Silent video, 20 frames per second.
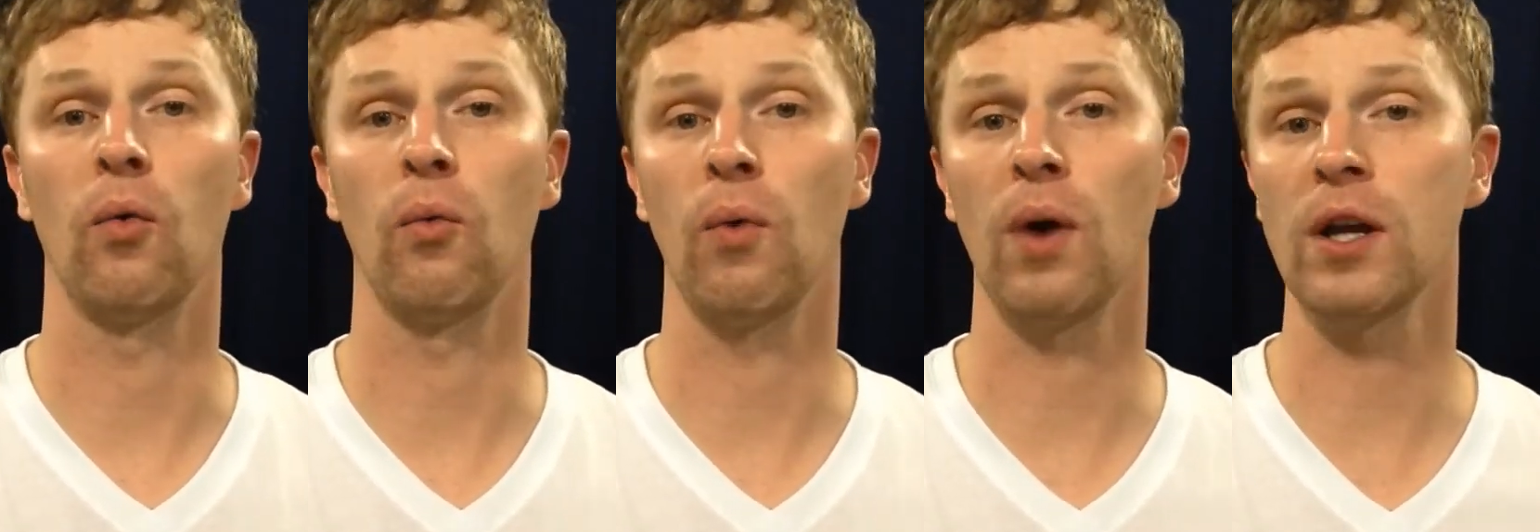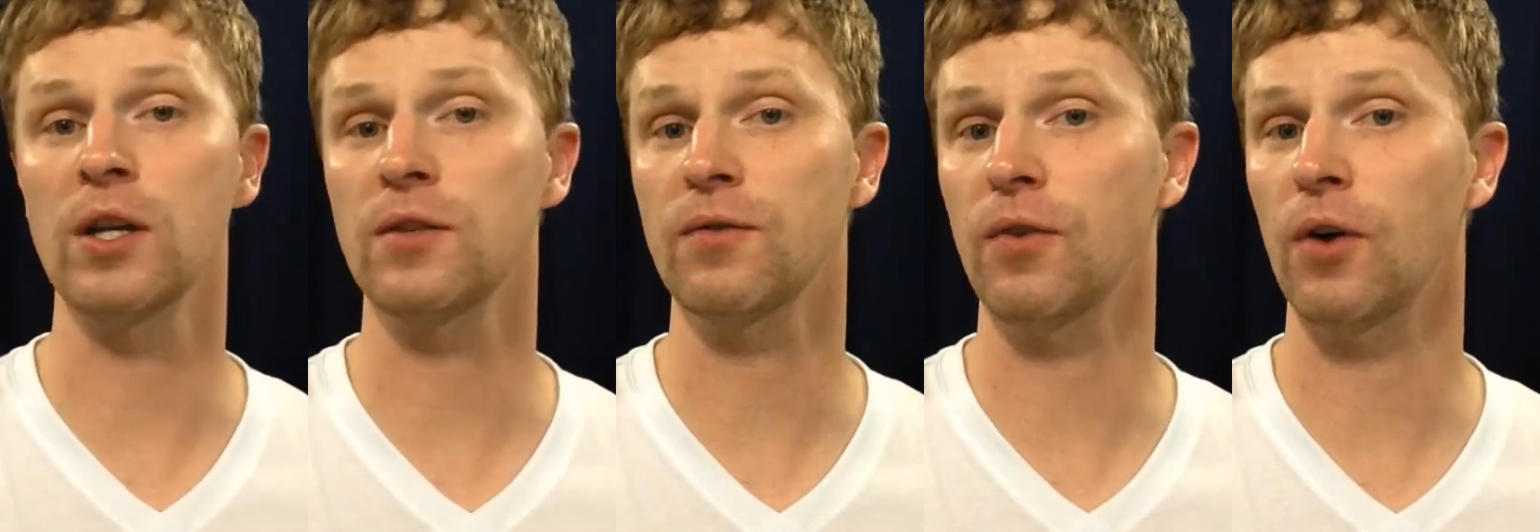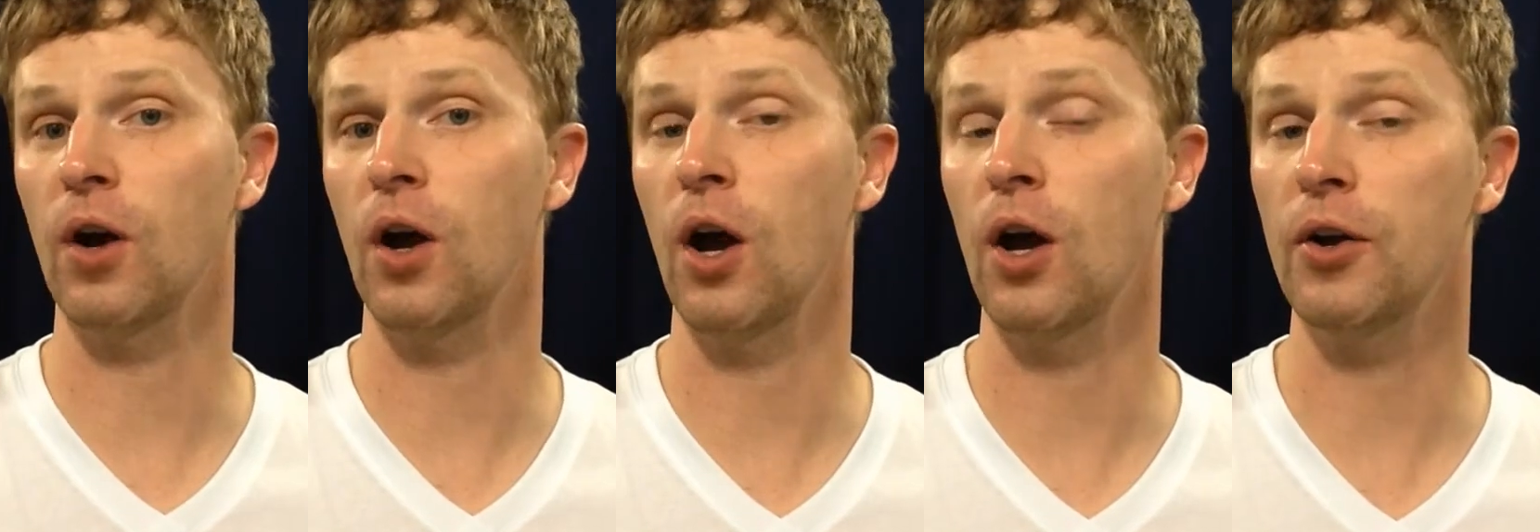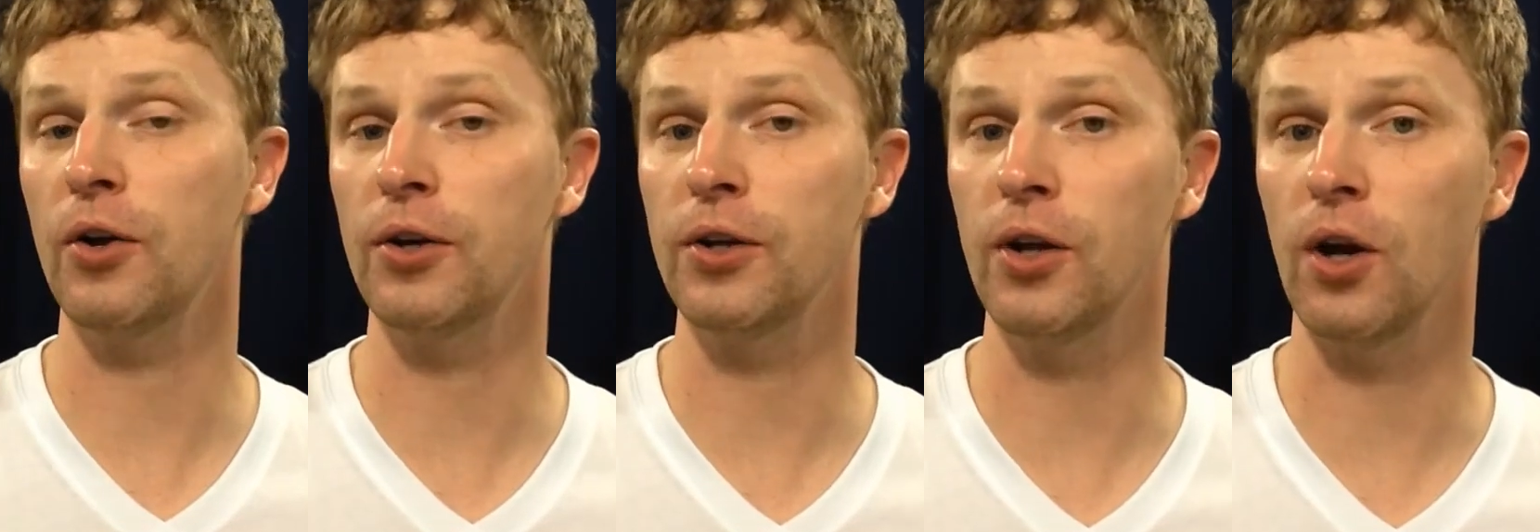rushed for
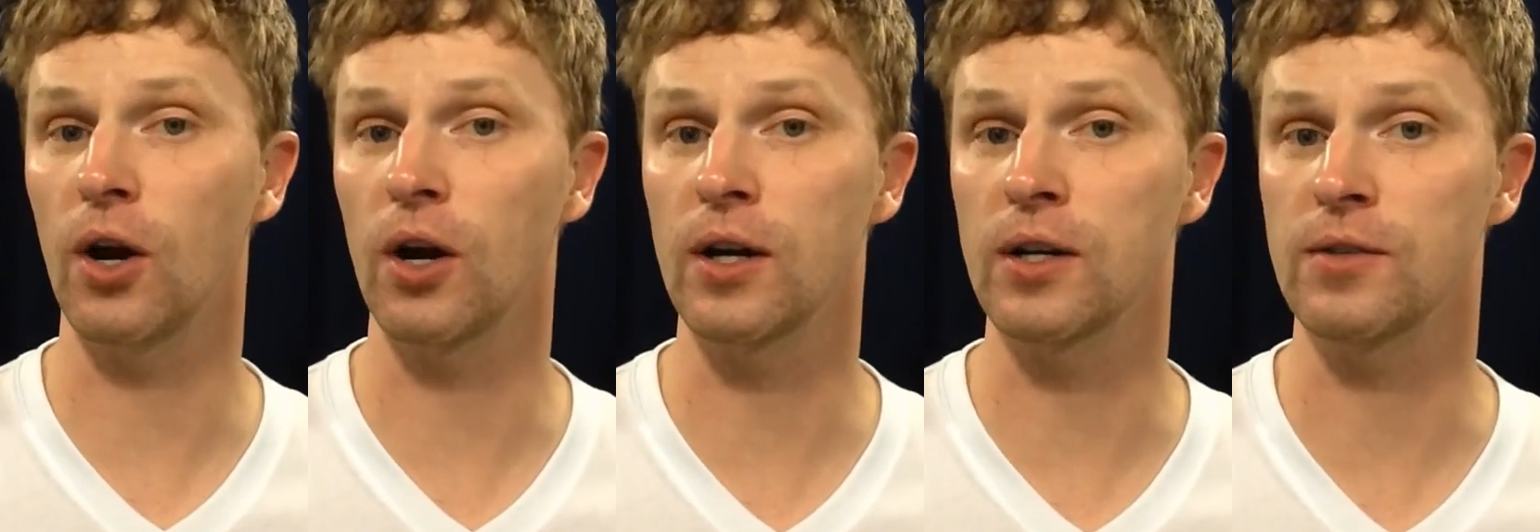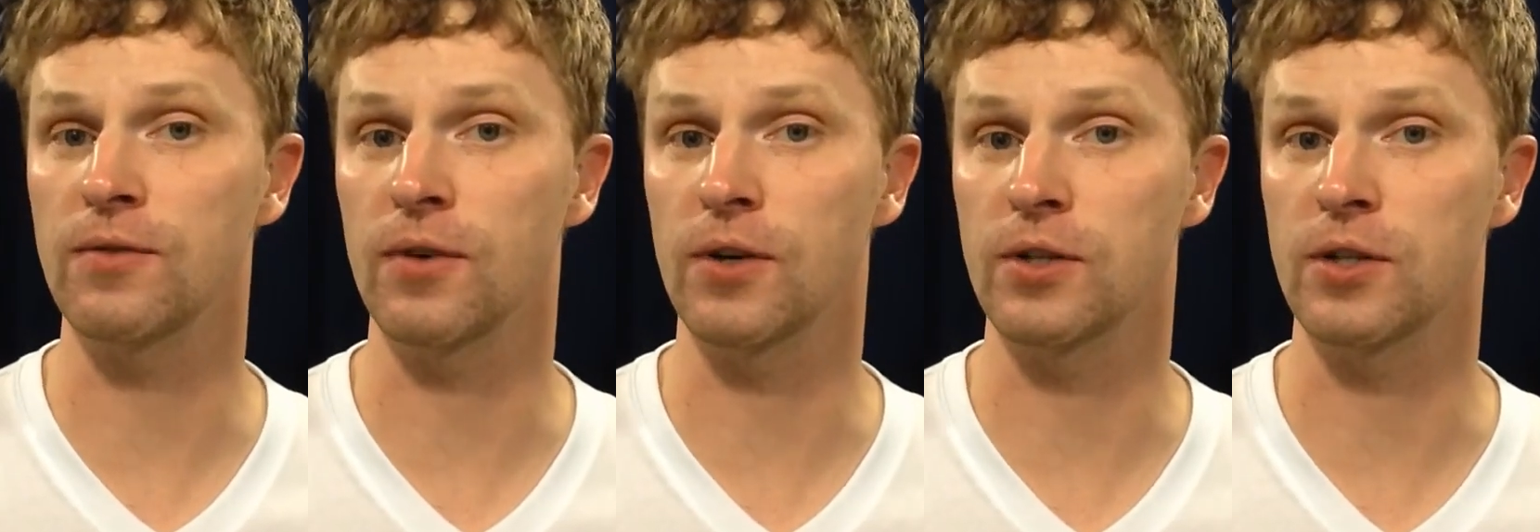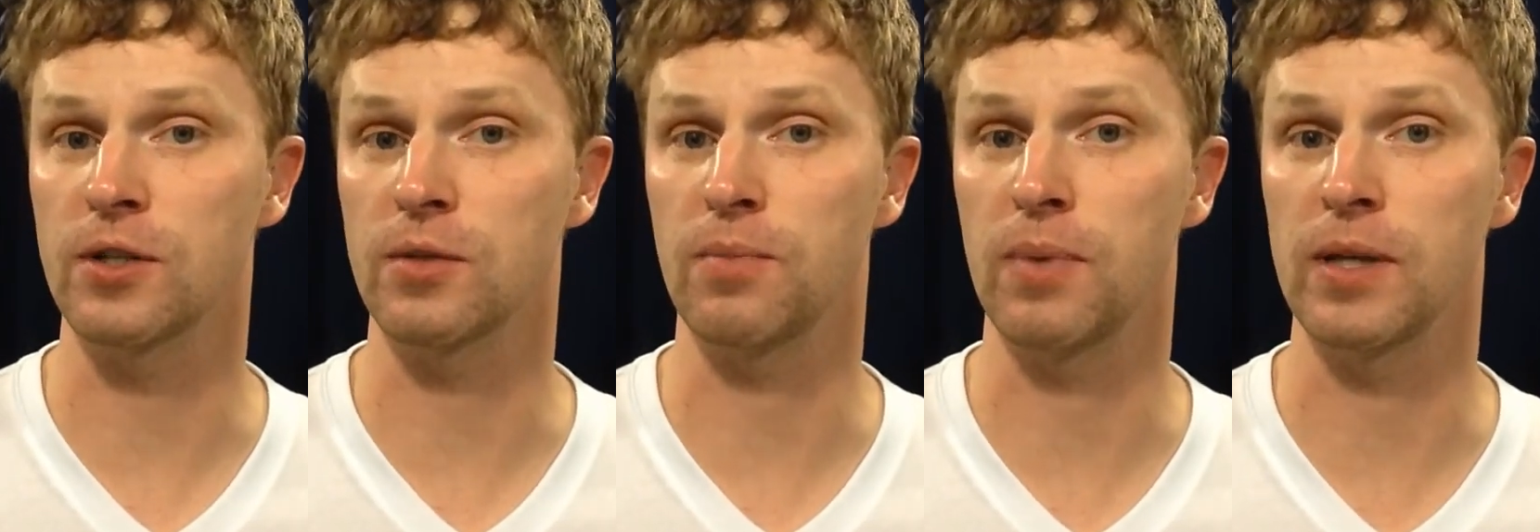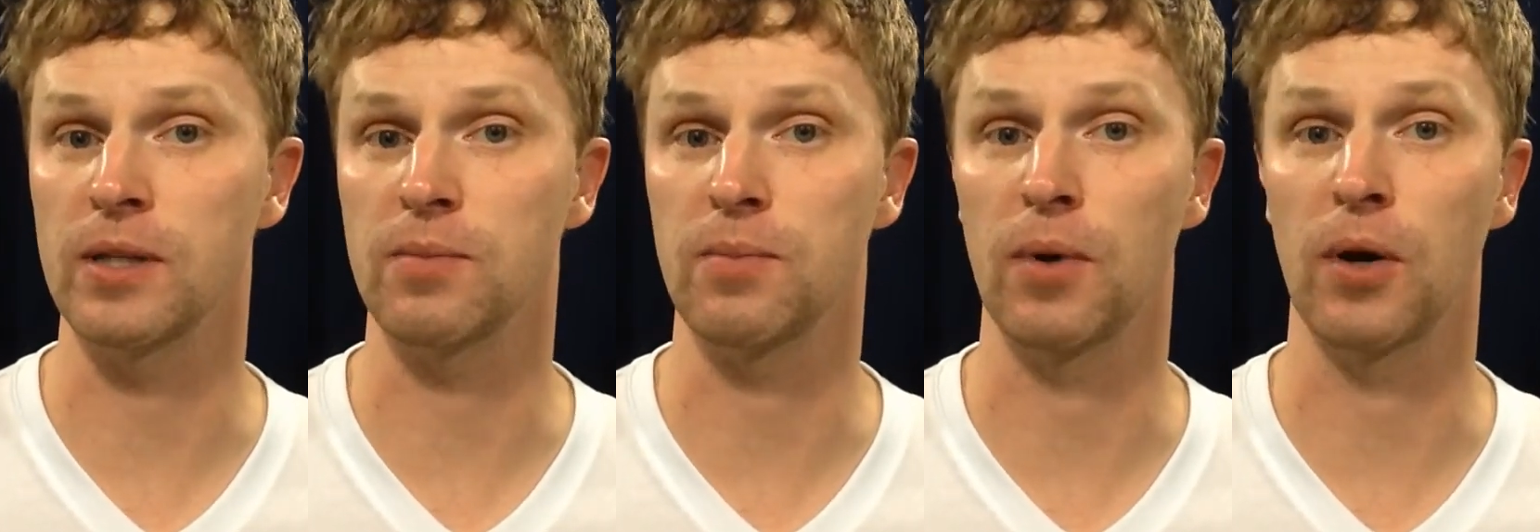100 yards versus
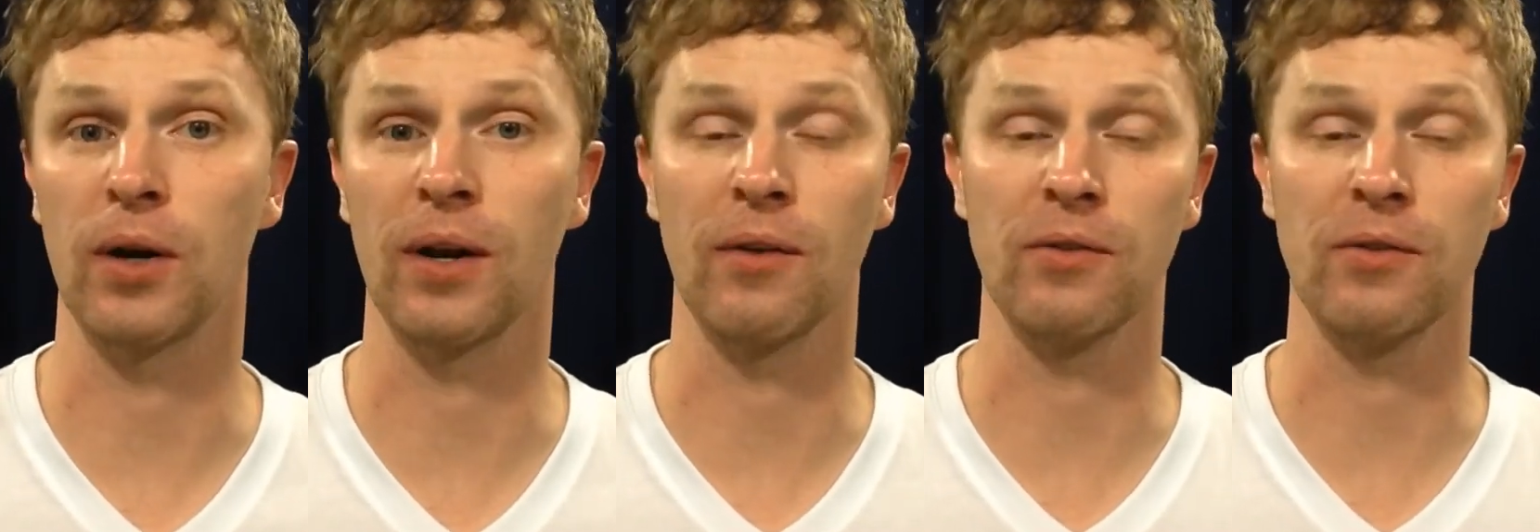Pittsburgh.